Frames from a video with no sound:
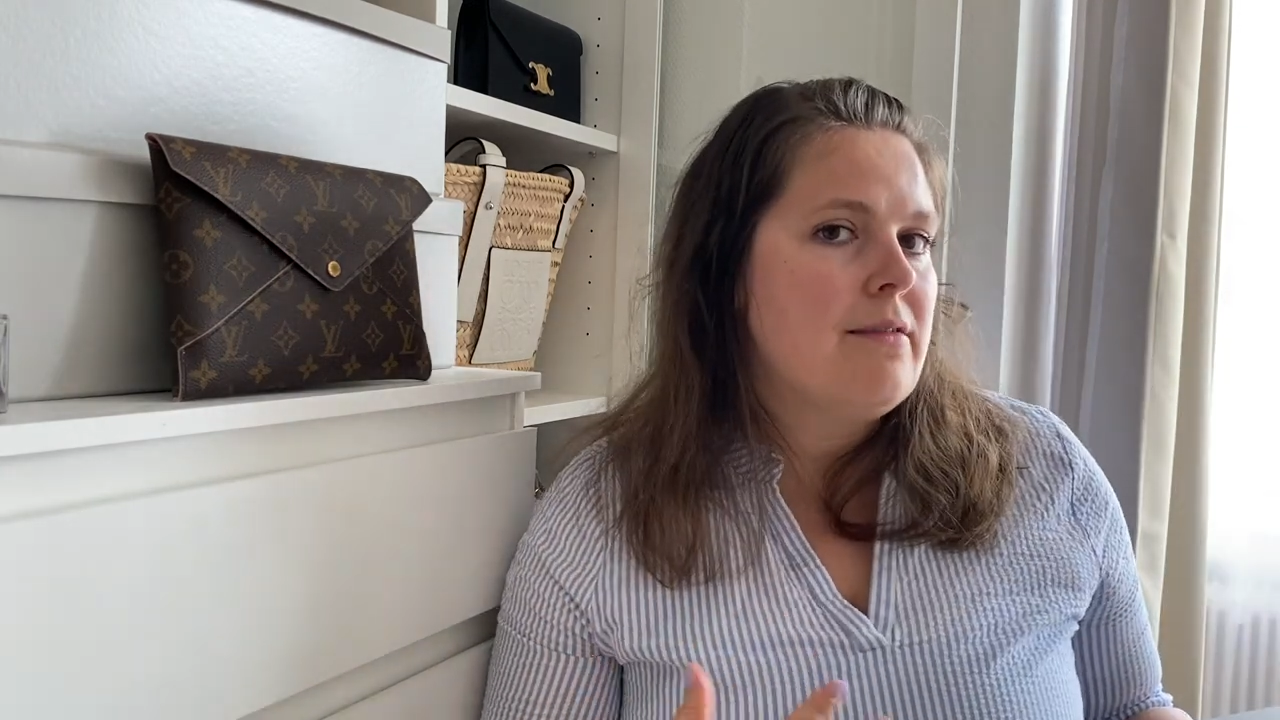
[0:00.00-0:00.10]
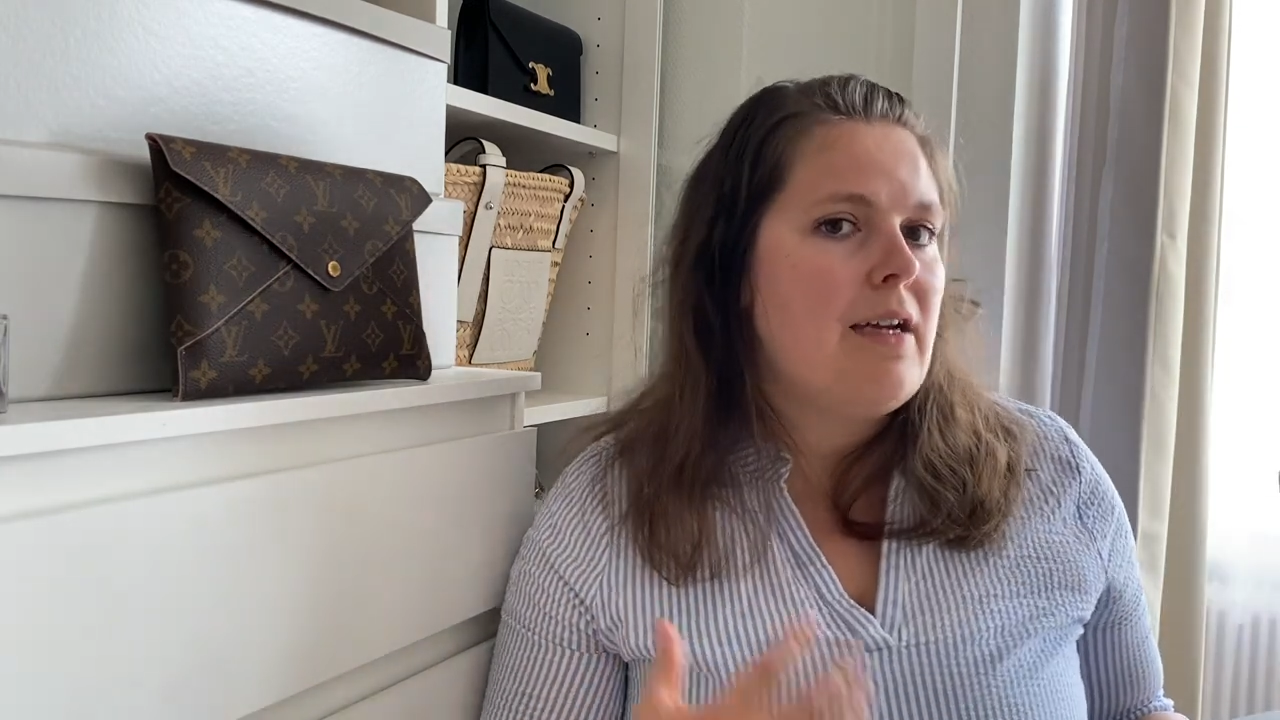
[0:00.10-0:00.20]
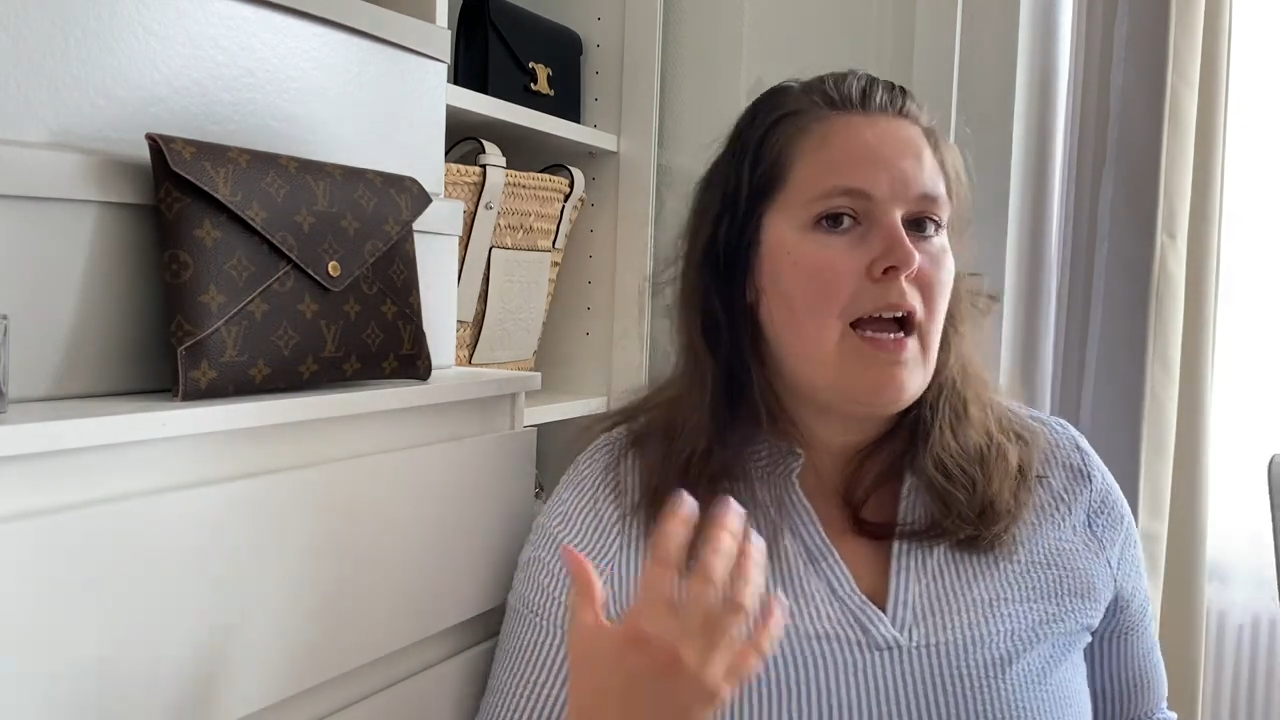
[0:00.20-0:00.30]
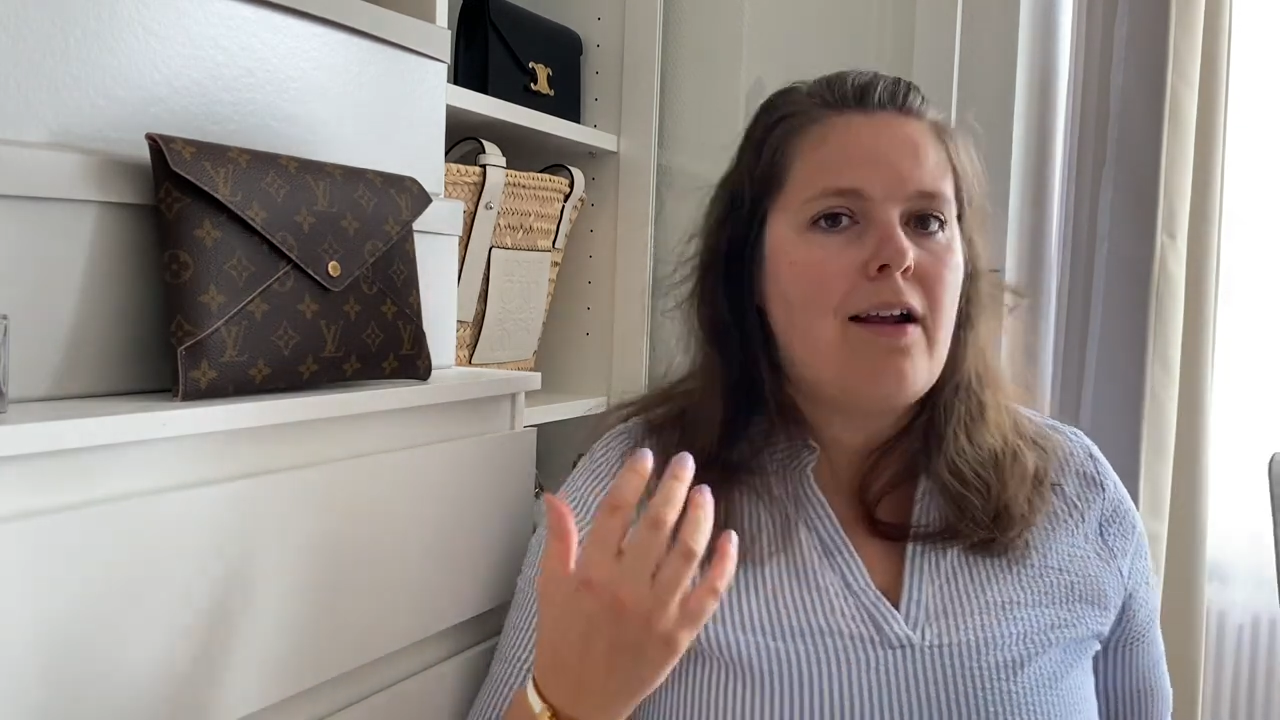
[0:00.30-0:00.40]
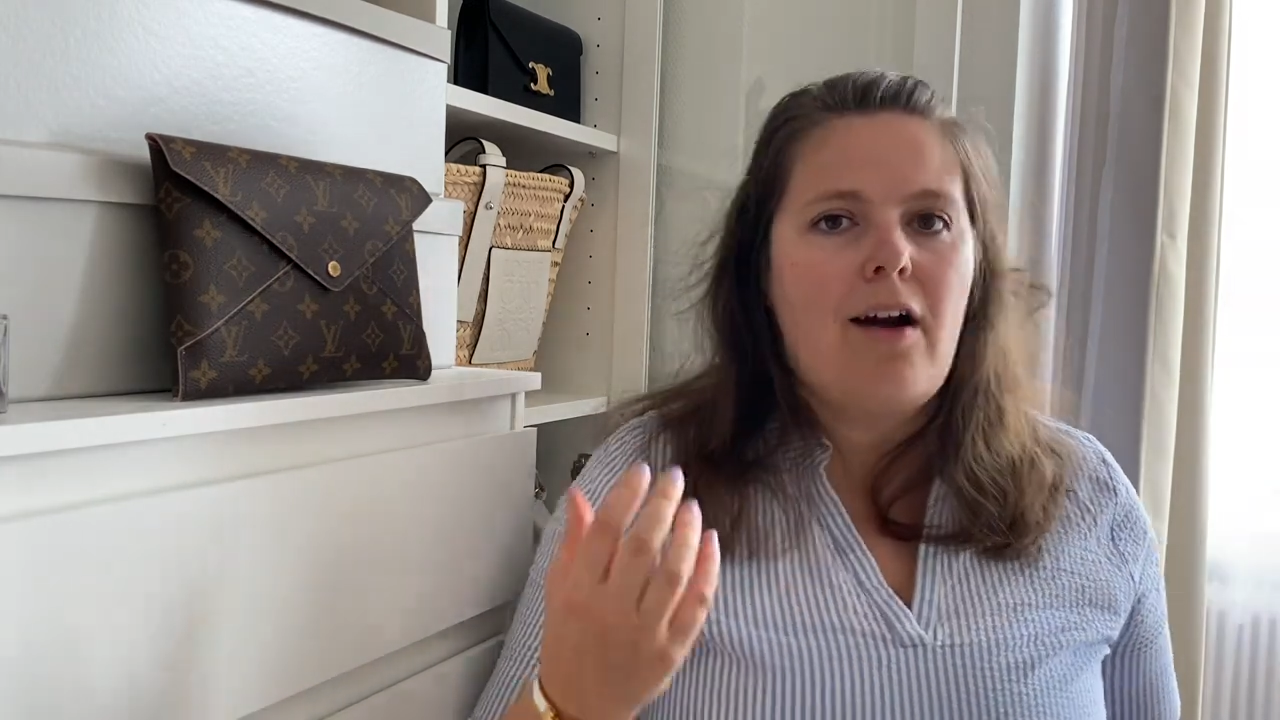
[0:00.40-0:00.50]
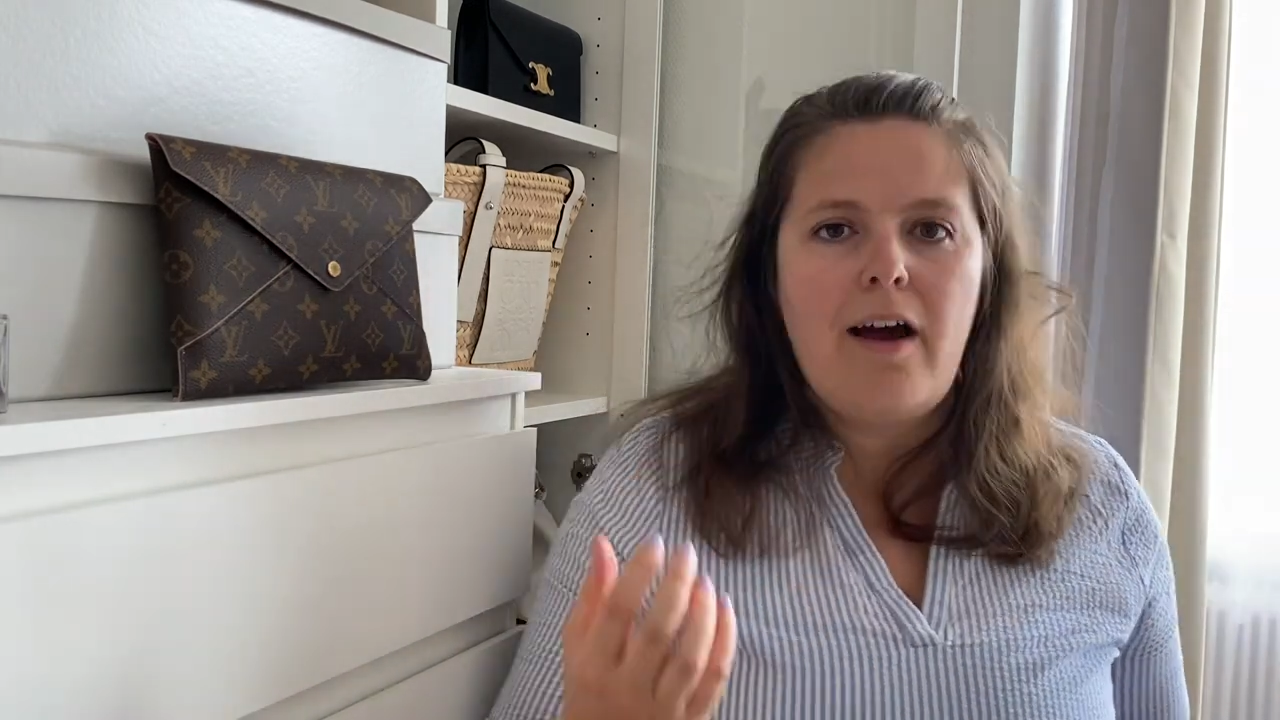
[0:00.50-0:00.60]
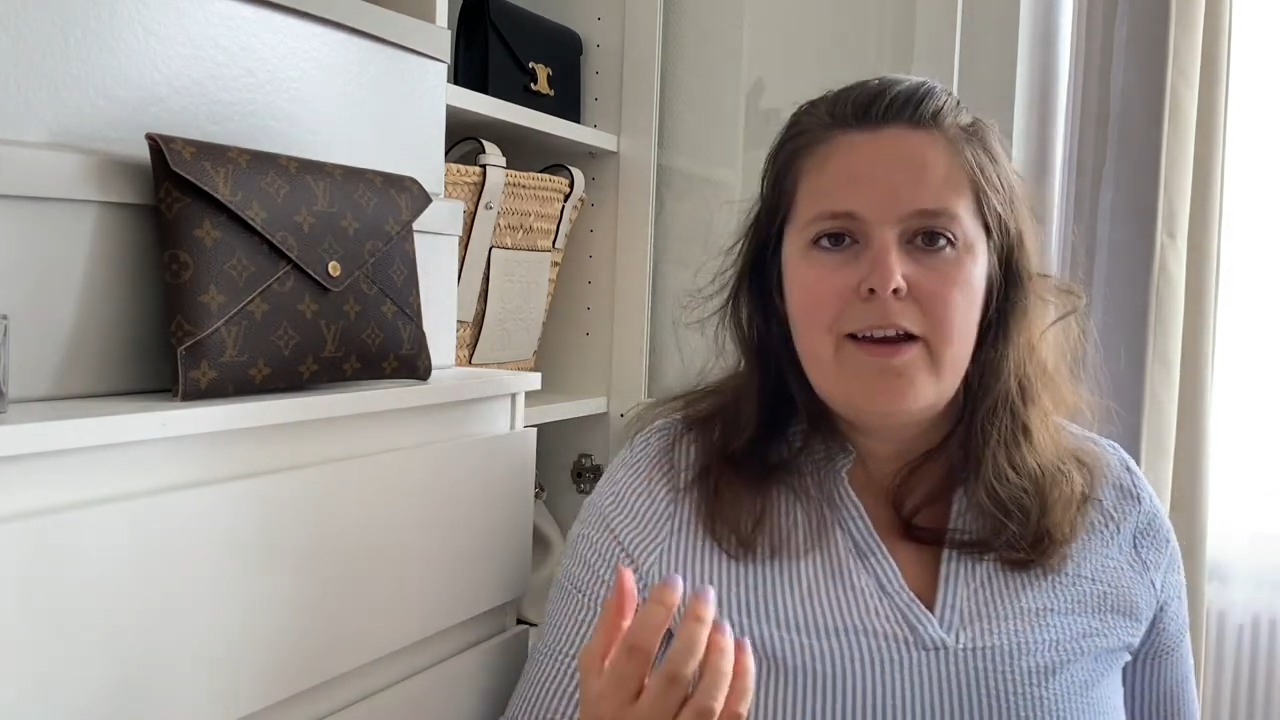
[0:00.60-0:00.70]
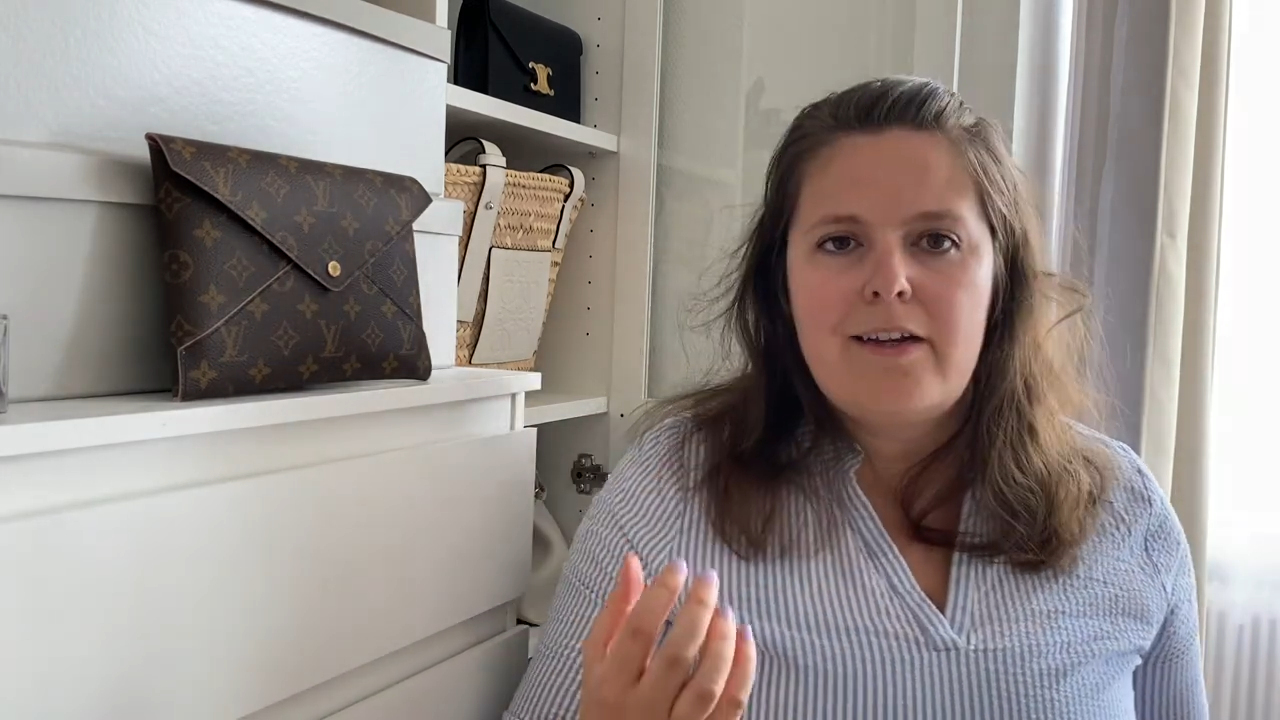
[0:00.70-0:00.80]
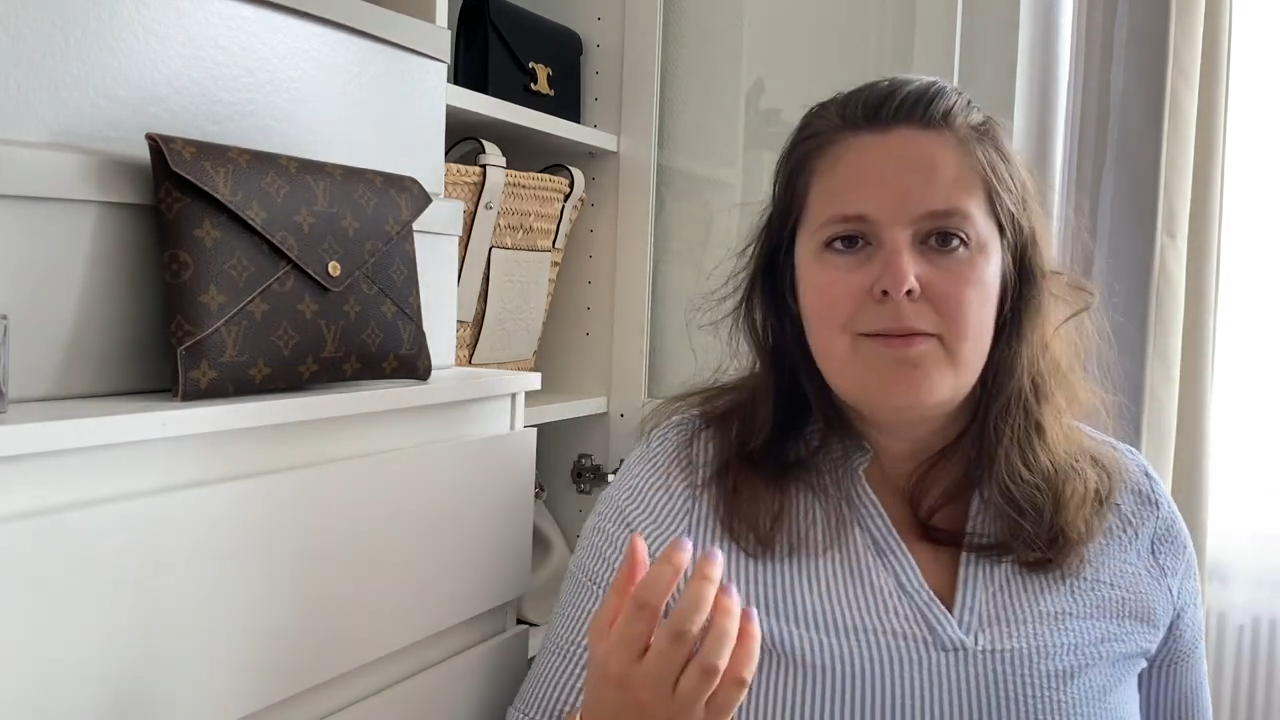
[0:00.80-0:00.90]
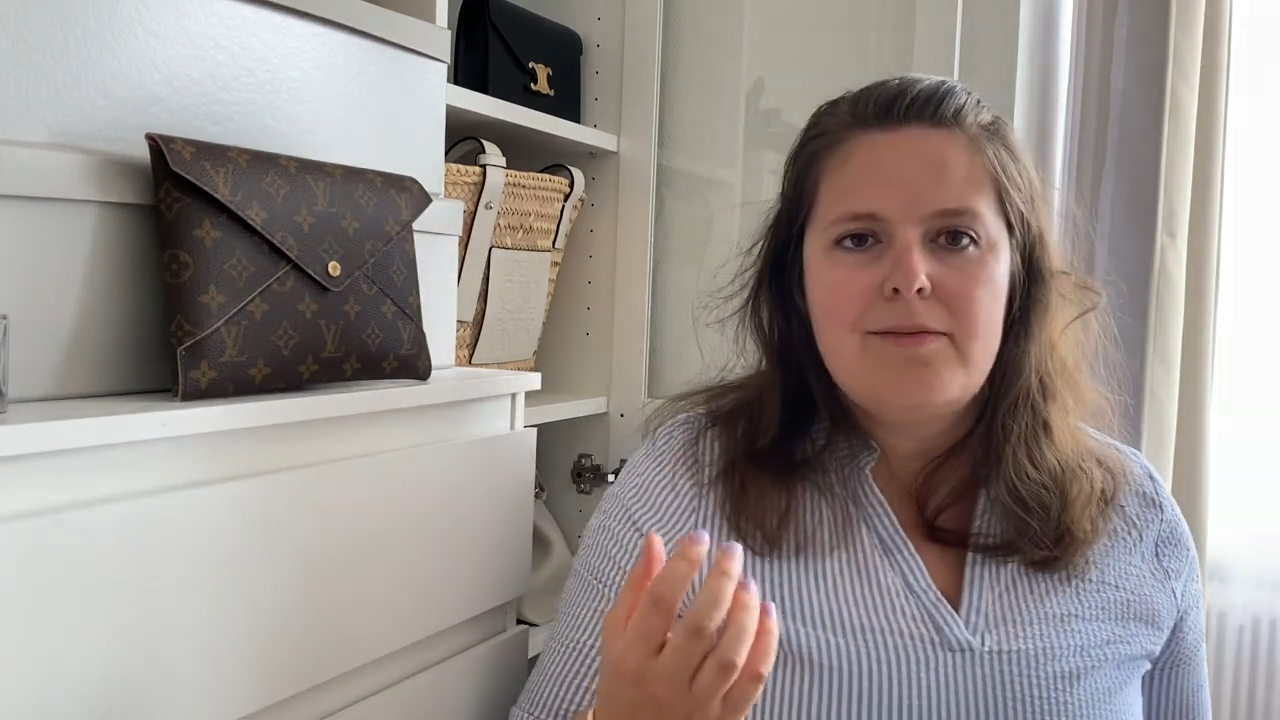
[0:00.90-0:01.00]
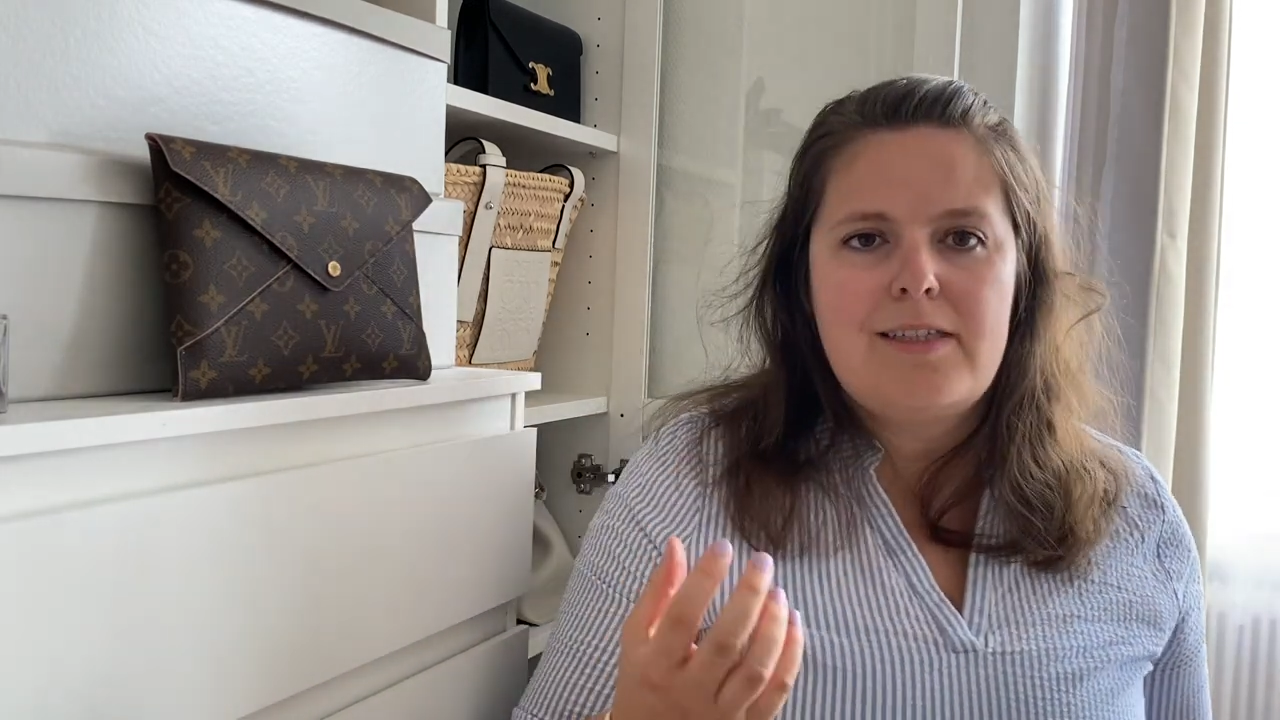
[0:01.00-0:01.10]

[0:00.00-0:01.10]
and items